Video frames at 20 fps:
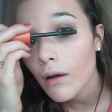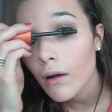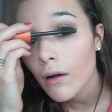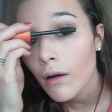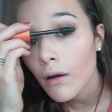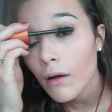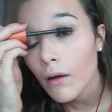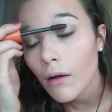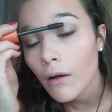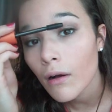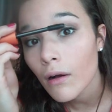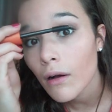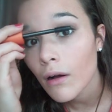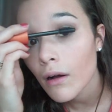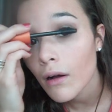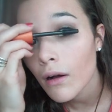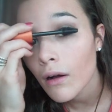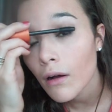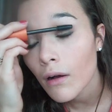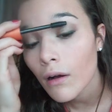
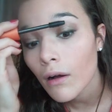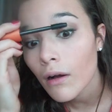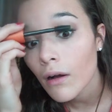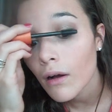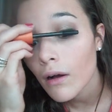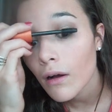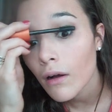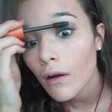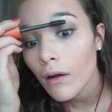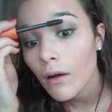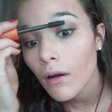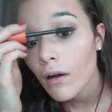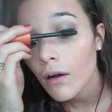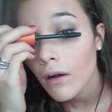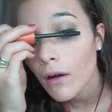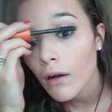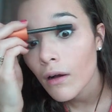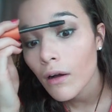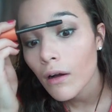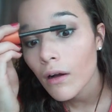
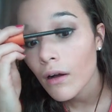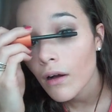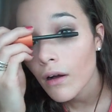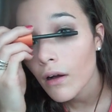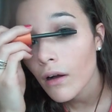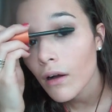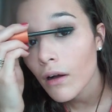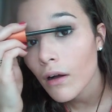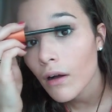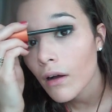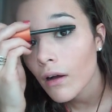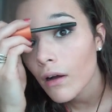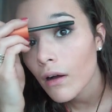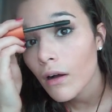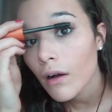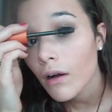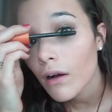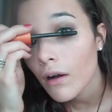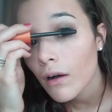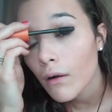
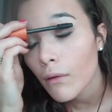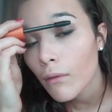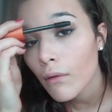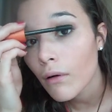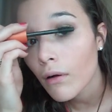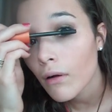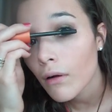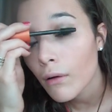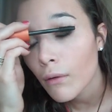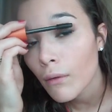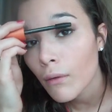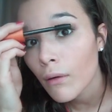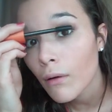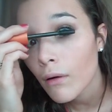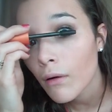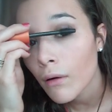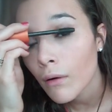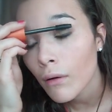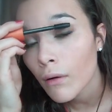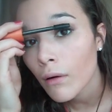
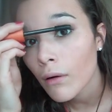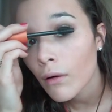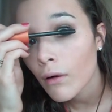[no speech]